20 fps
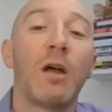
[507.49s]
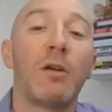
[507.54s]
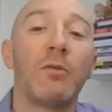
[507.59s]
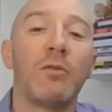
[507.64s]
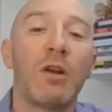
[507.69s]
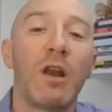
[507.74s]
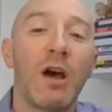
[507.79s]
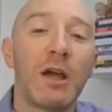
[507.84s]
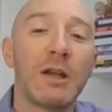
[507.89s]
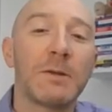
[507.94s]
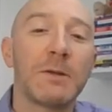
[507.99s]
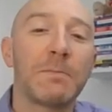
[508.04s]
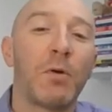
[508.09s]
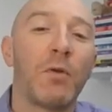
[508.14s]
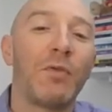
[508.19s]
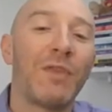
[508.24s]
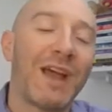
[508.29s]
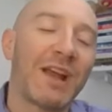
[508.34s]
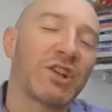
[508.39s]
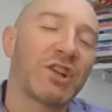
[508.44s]
relied
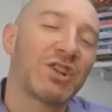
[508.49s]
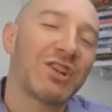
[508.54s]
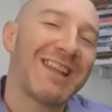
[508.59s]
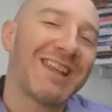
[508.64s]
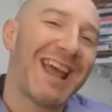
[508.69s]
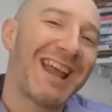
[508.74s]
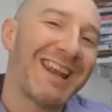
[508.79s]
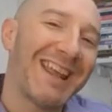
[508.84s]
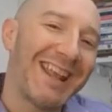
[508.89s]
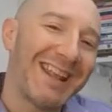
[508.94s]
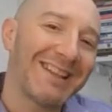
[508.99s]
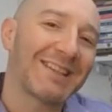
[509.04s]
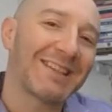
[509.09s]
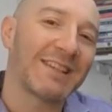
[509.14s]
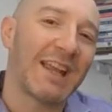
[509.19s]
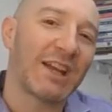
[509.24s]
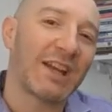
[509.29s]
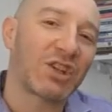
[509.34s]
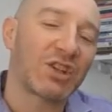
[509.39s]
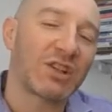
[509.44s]
upon nationally and
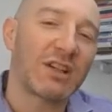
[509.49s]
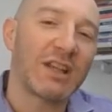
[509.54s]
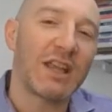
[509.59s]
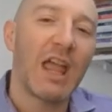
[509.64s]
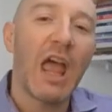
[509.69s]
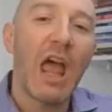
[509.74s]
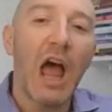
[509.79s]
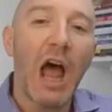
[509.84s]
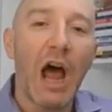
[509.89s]
internationally.